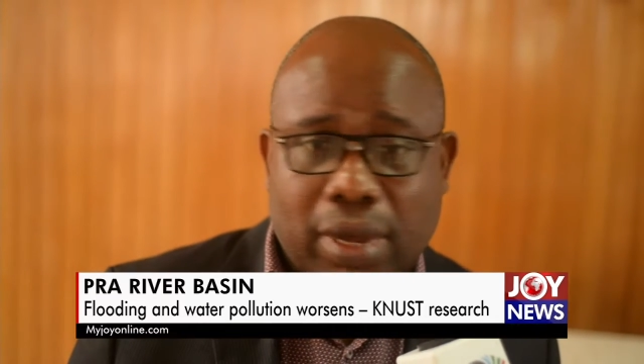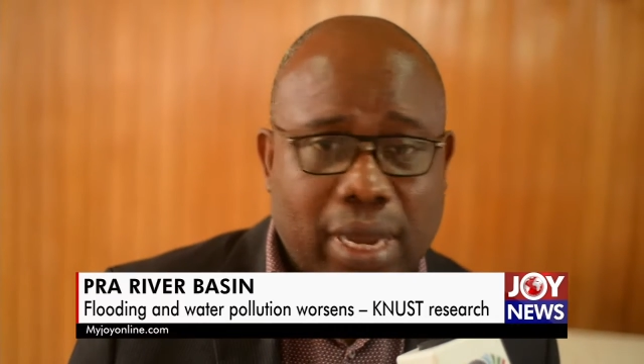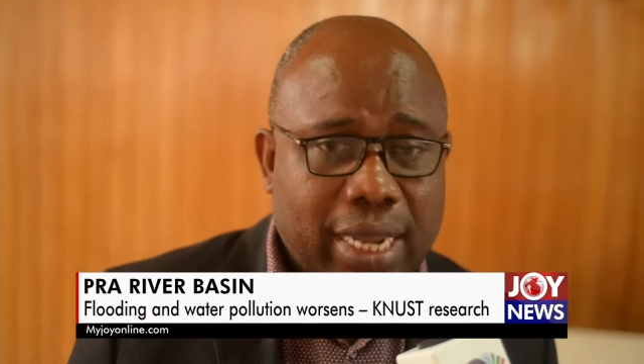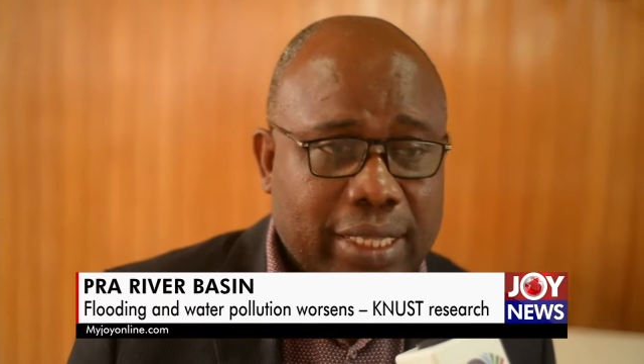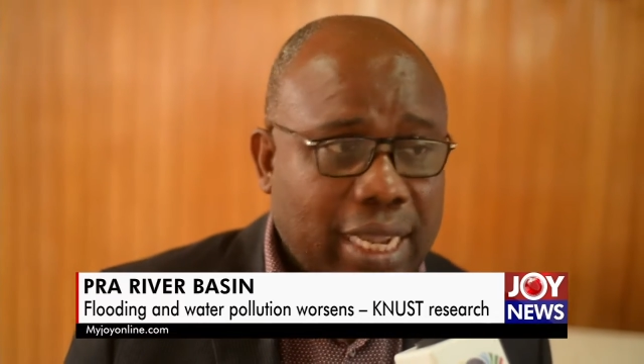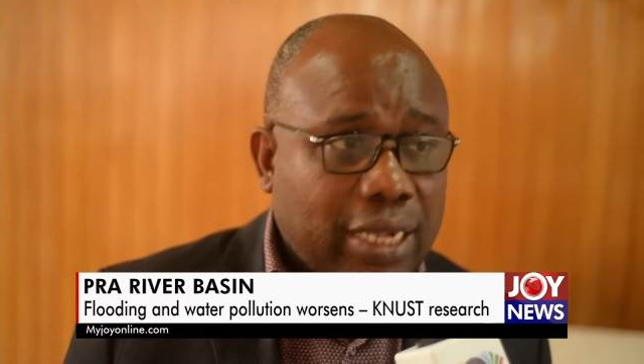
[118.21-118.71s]

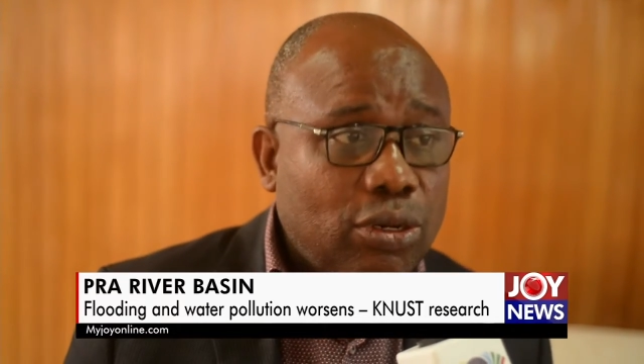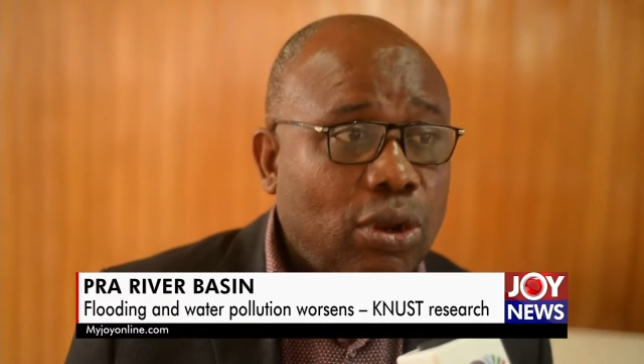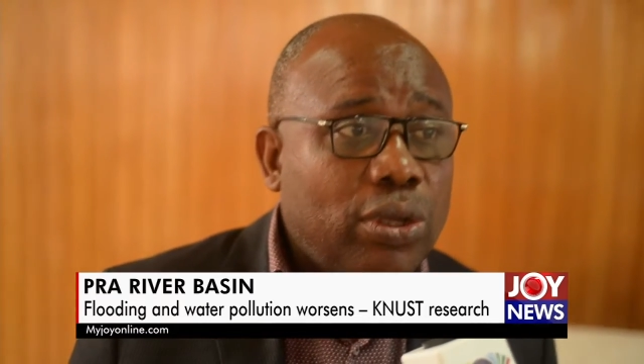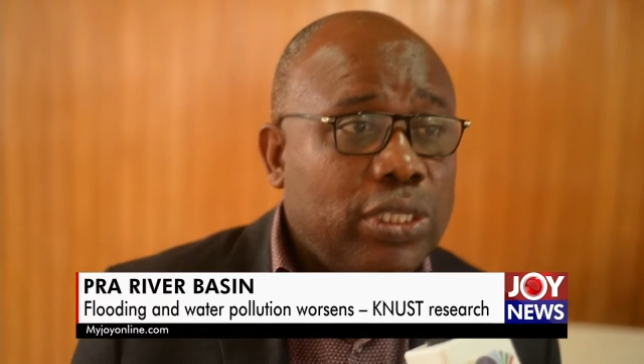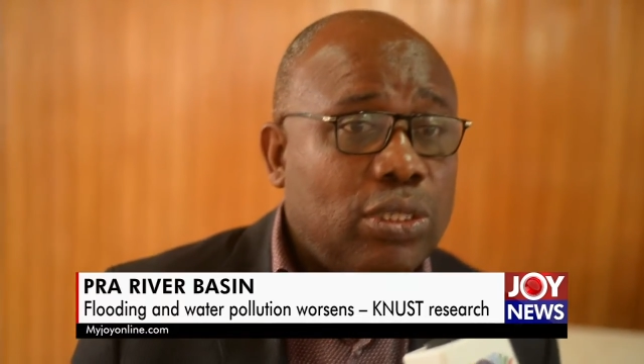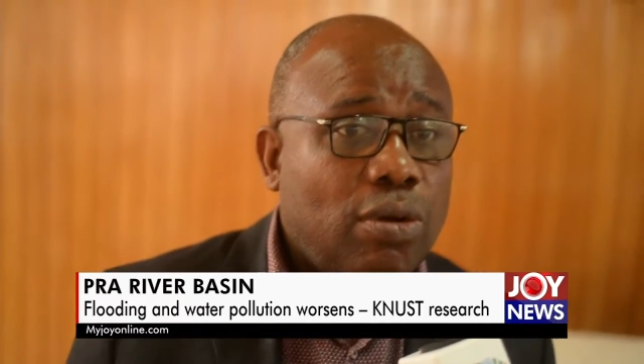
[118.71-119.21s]
a
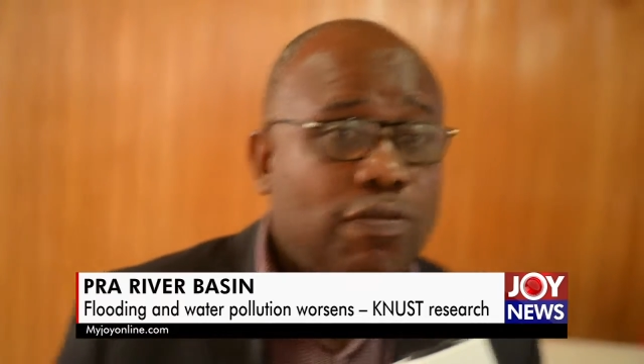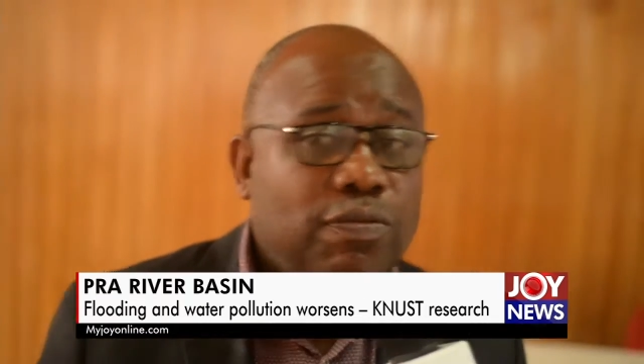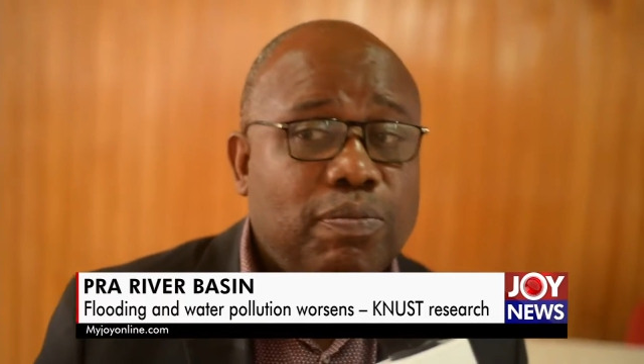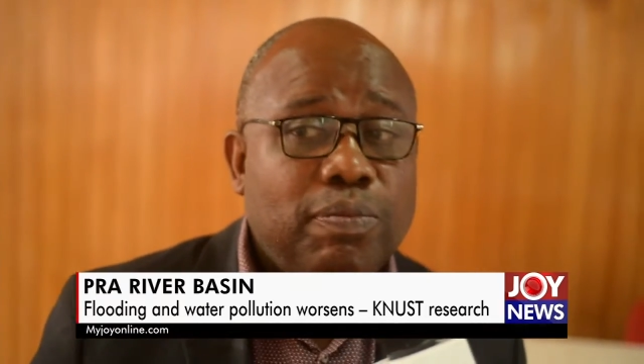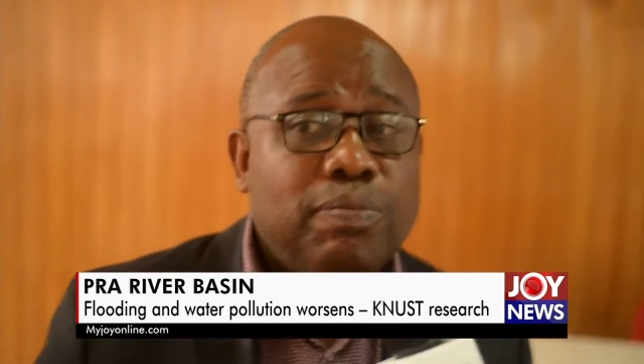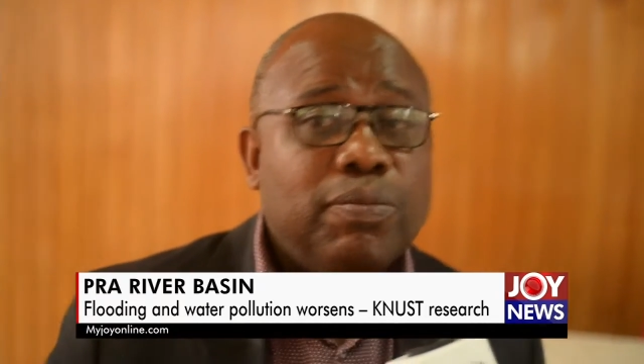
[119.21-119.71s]
technology of
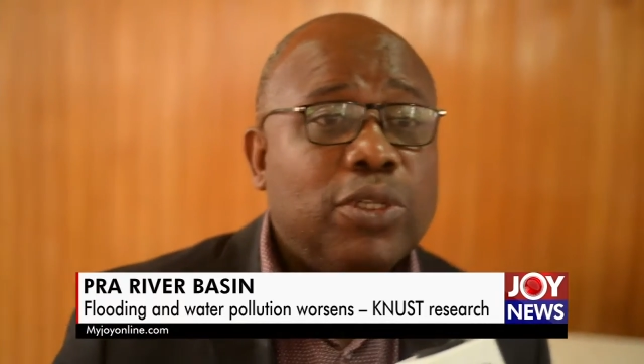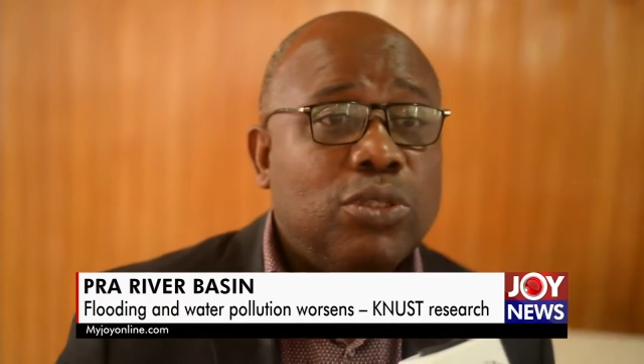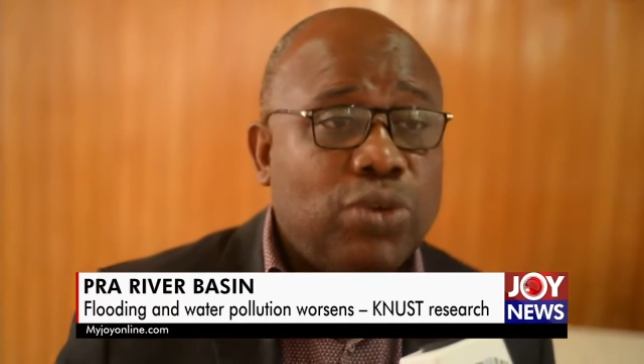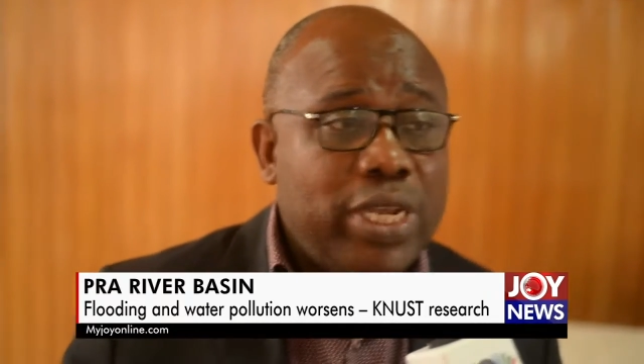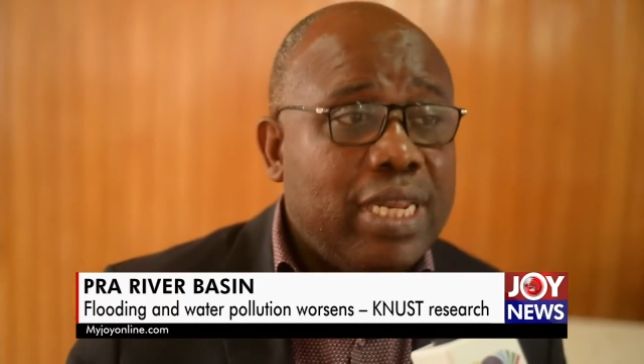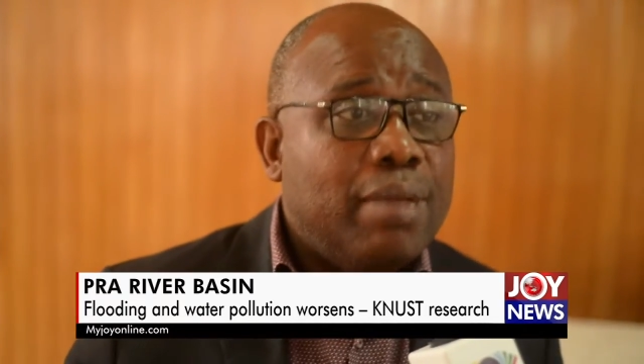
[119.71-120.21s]

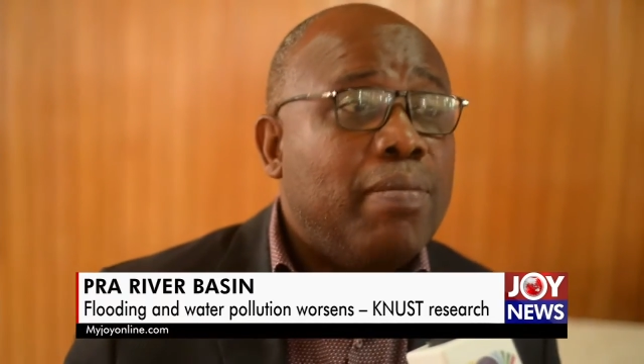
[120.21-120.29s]
doing the